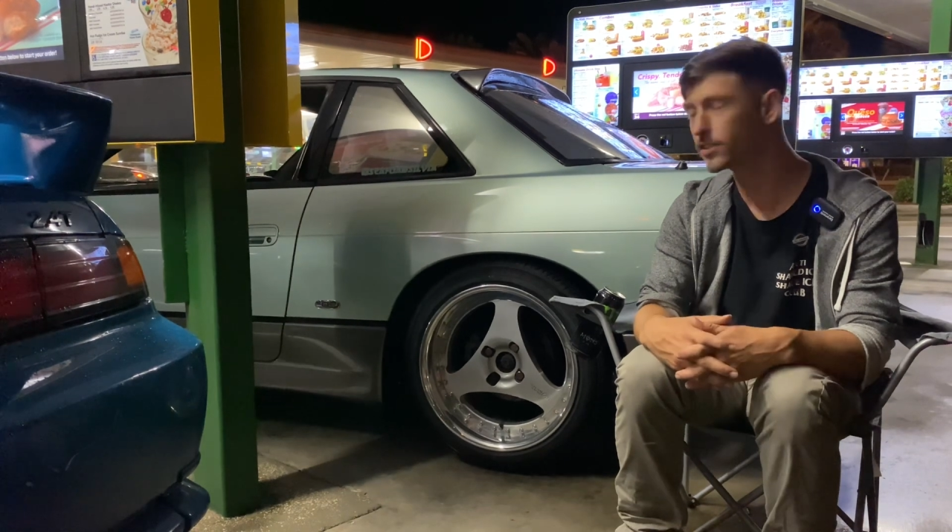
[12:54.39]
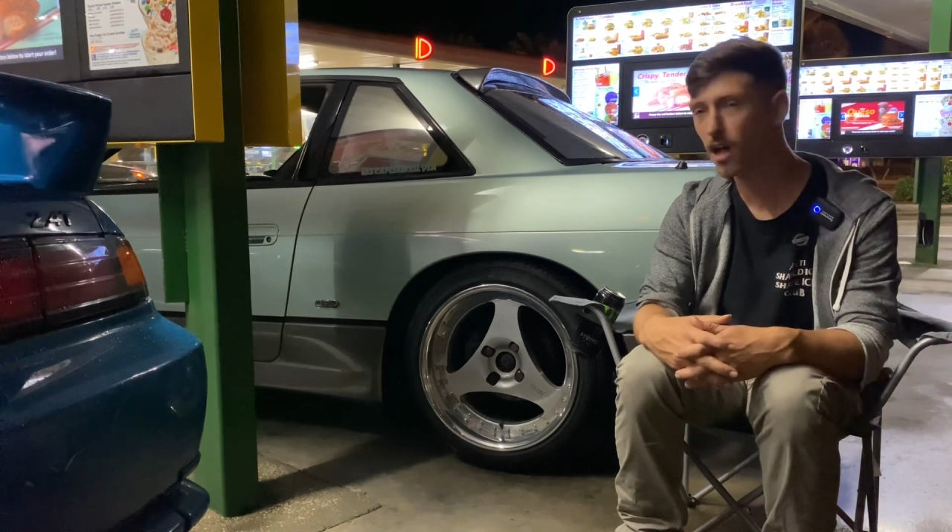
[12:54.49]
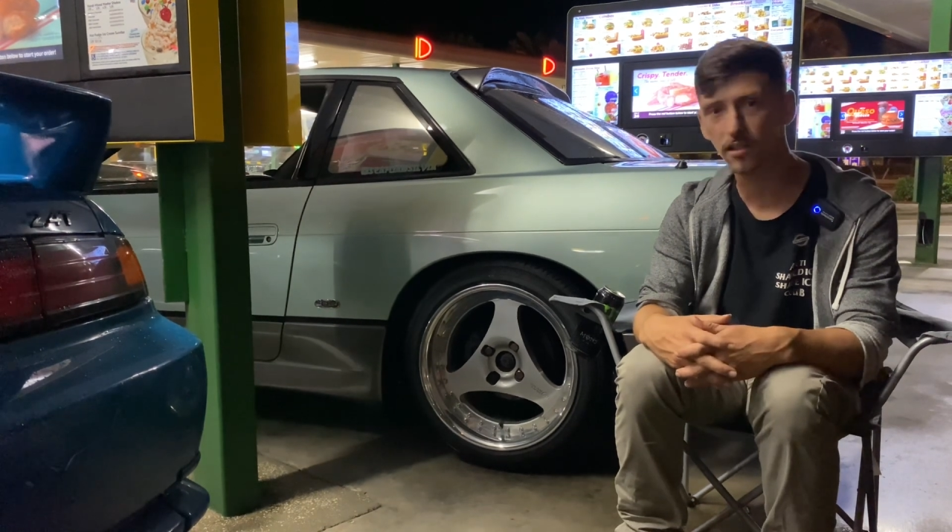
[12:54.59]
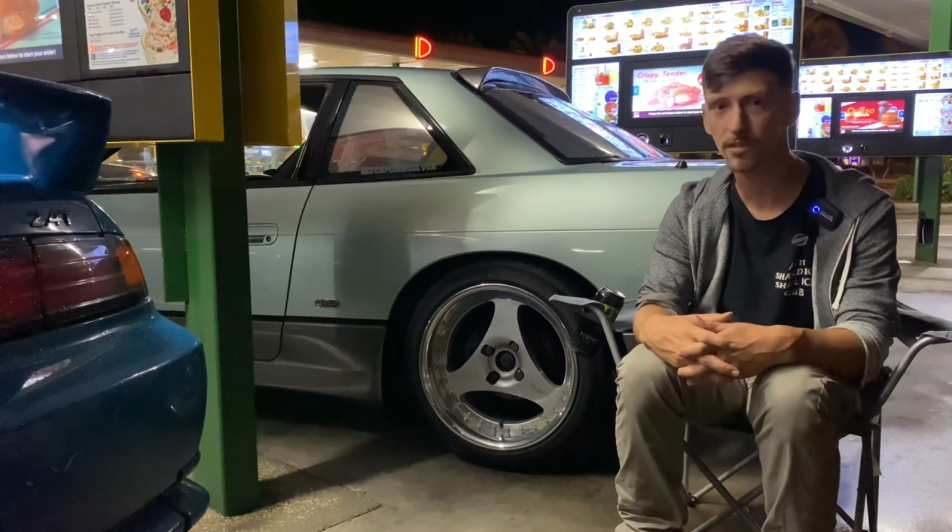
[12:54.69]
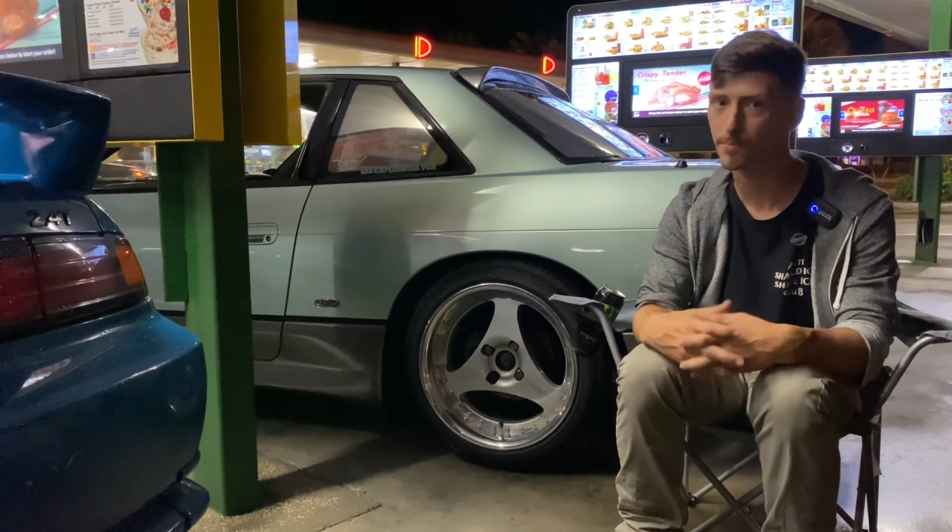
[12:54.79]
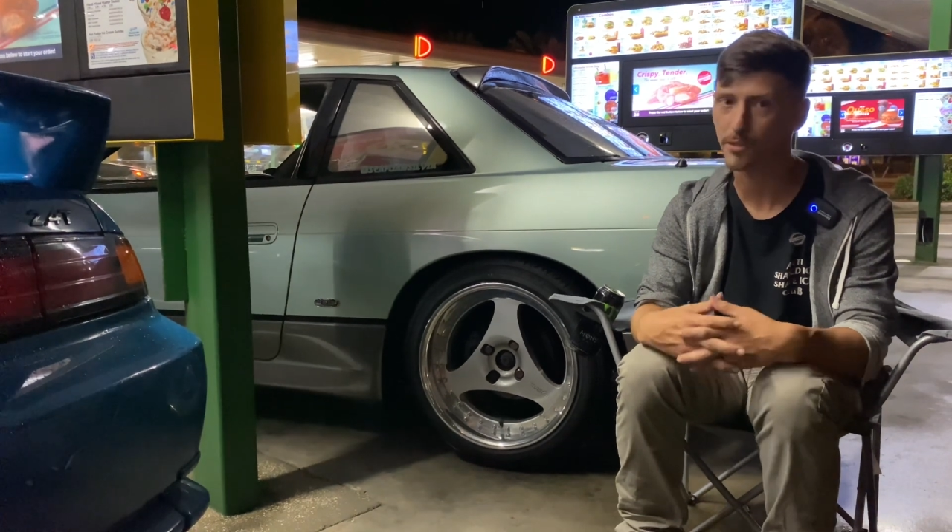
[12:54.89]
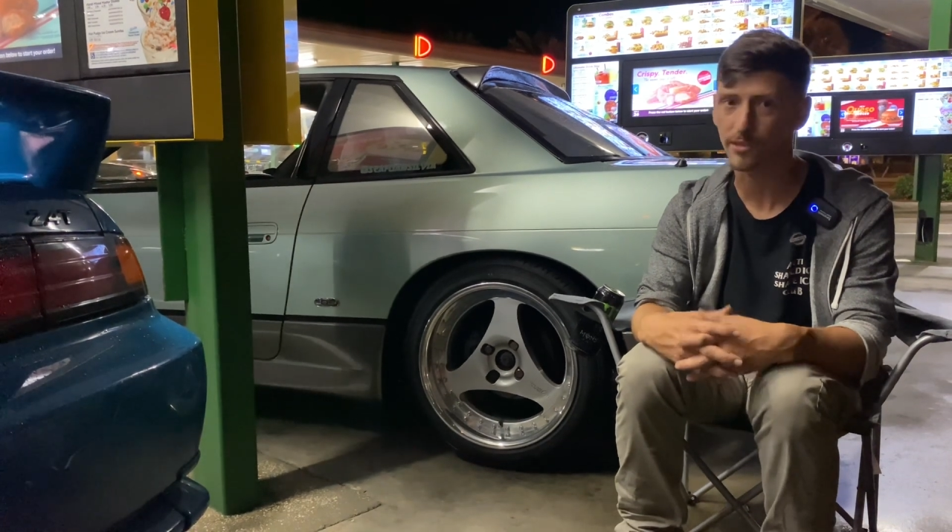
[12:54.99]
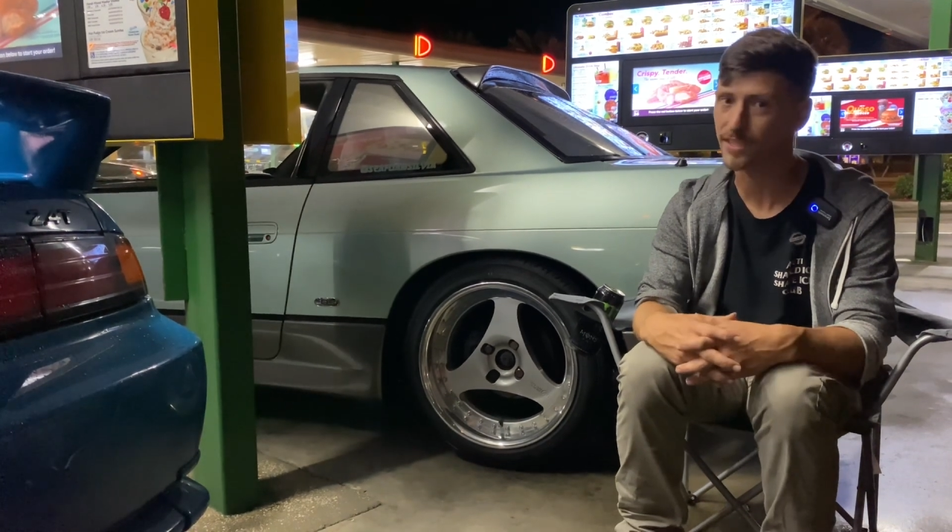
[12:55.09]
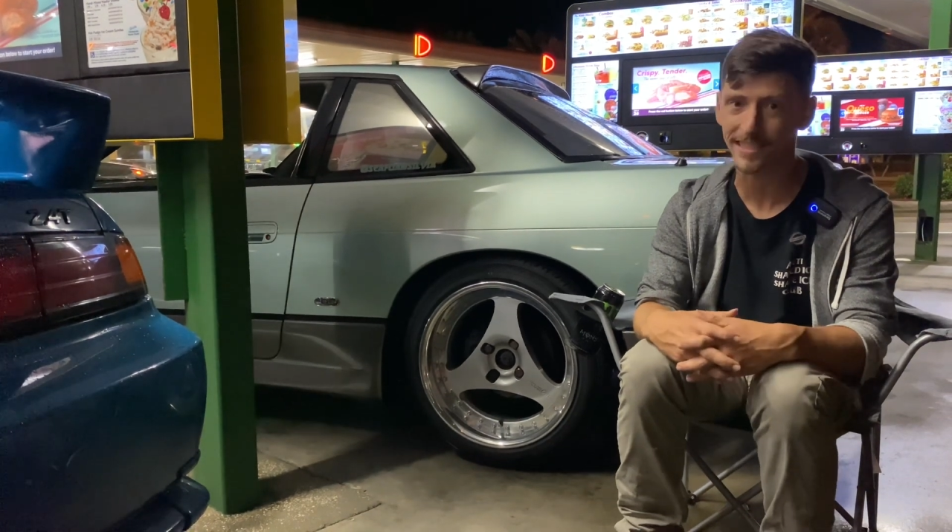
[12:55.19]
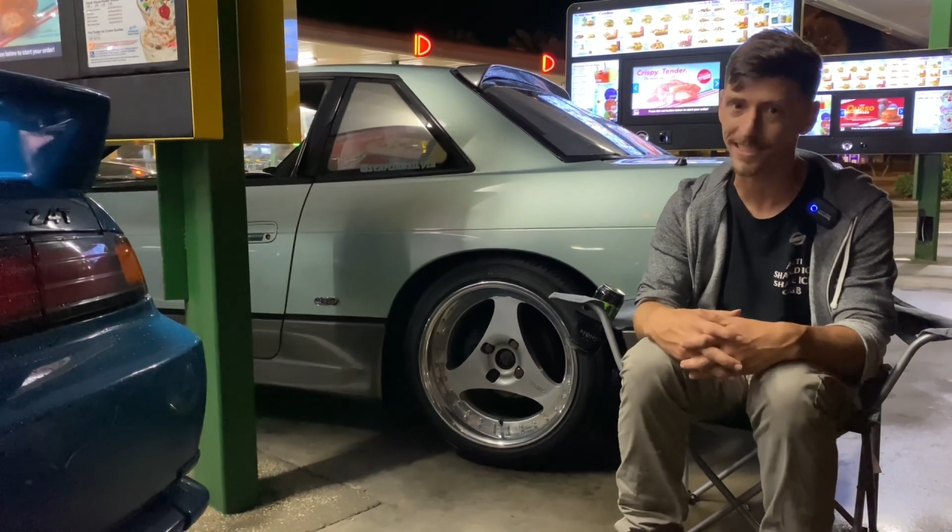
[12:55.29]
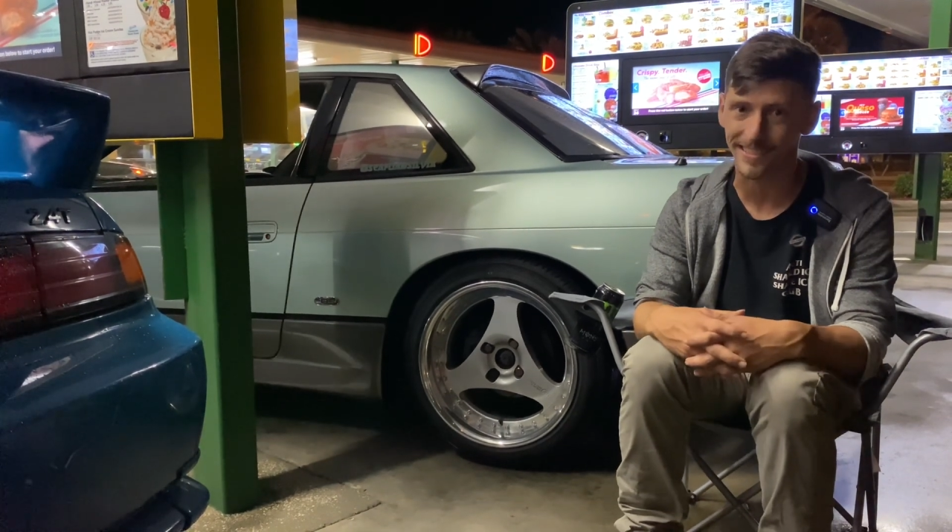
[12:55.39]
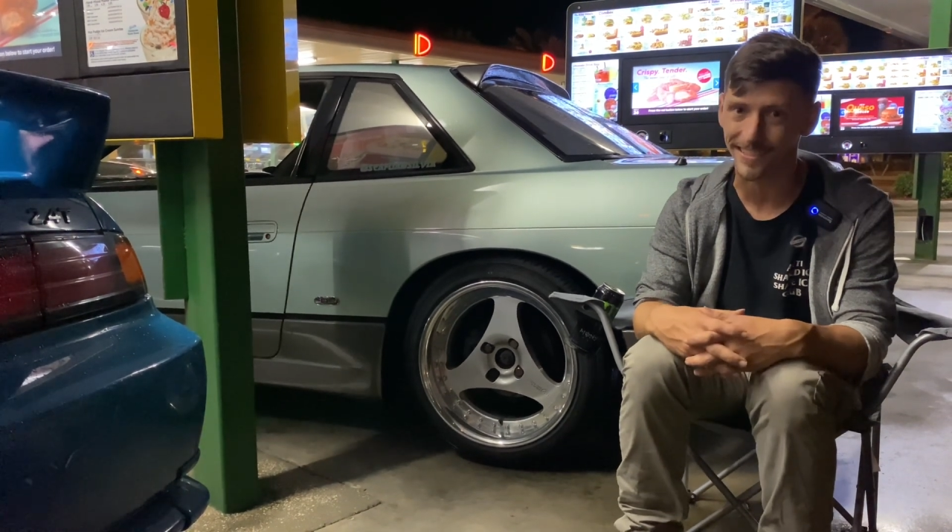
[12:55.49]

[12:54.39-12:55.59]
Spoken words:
color, but it wasn't decent.